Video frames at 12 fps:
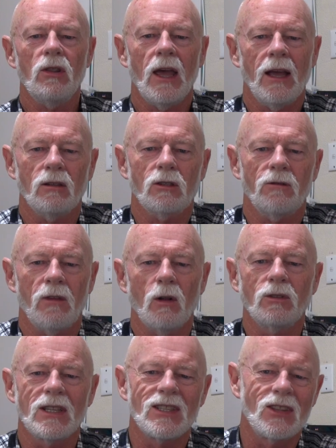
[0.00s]
the hell's
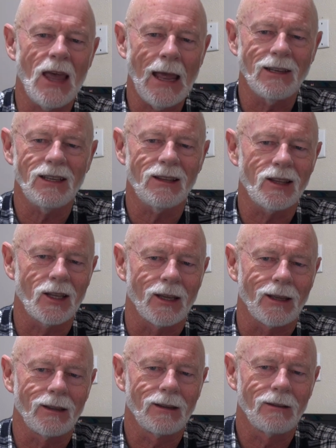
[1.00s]
fault is that, do you
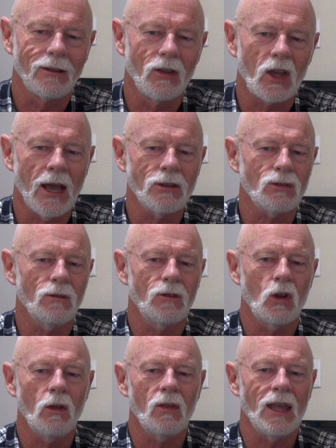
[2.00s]
think? And the council have
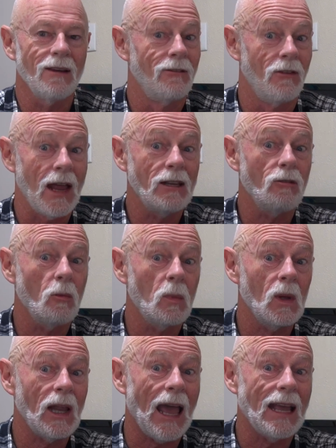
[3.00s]
turned their
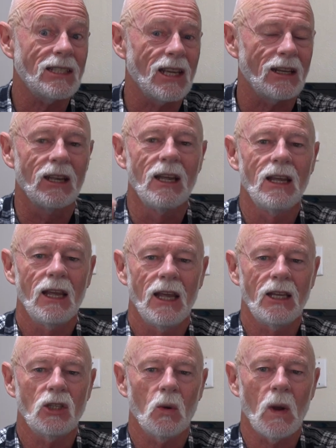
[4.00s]
valuable asset
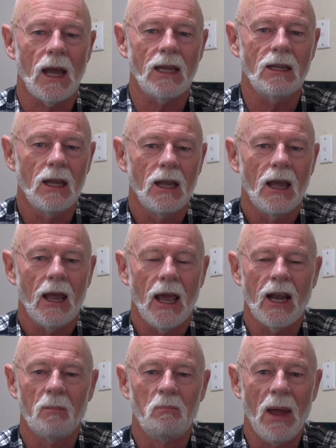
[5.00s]
into an
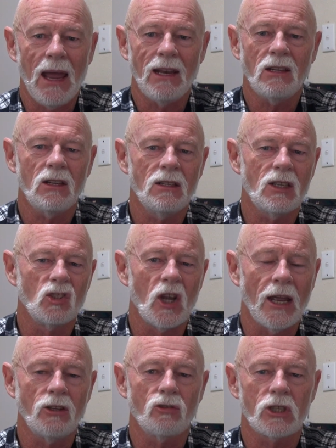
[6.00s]
abandoned,
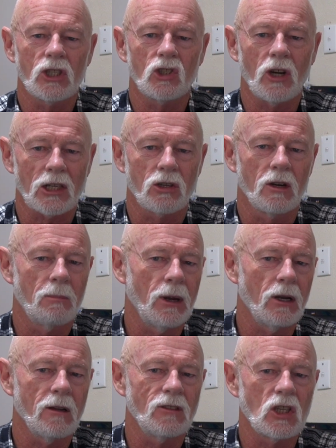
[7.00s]
dangerous structure in a
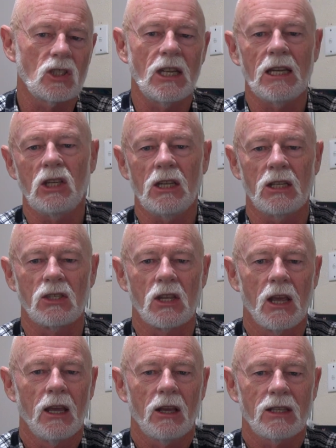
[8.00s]
period of just 10 years
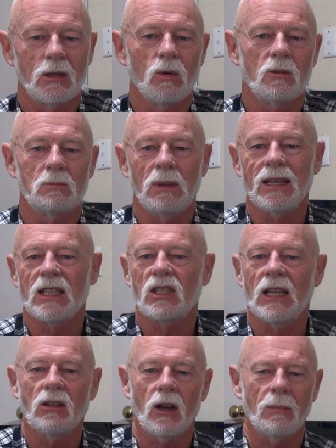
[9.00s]
because they wouldn't spend a
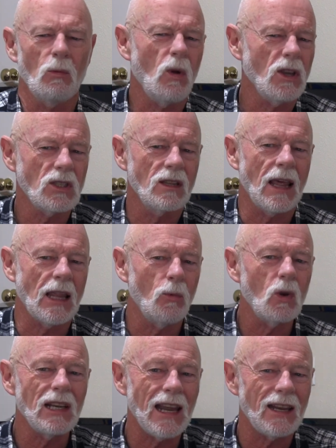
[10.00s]
cent on it. But worse than that, they
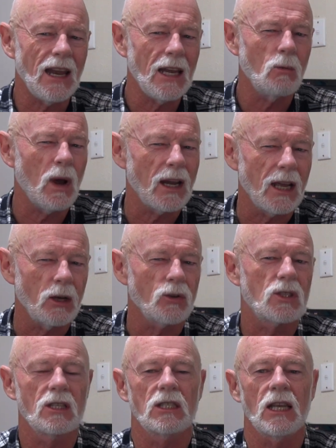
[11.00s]
wouldn't let anyone
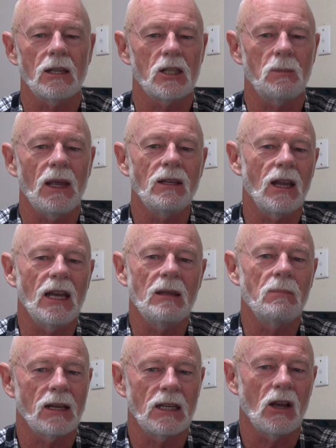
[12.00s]
else spend any
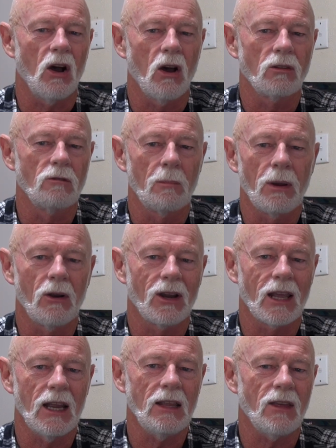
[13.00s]
money on repairing
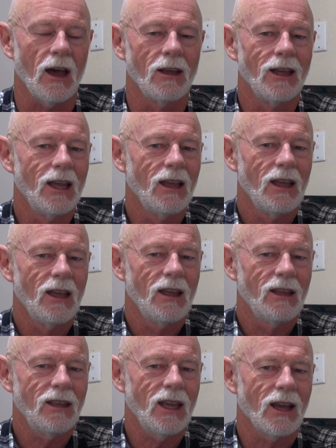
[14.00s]
it either.
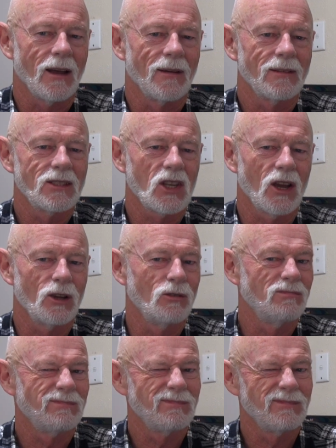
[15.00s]
Yeah,
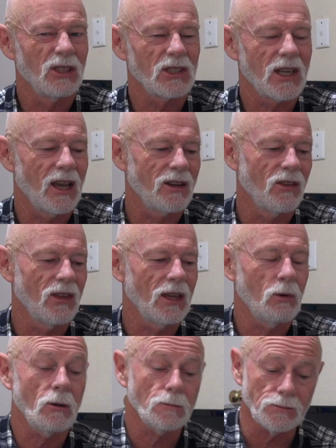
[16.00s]
so what's going on there?
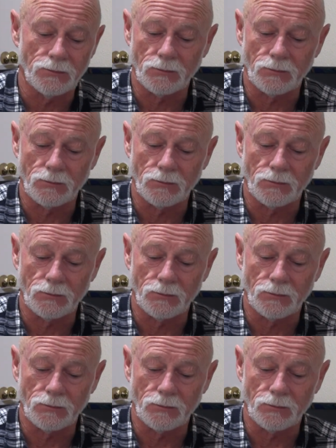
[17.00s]
Well,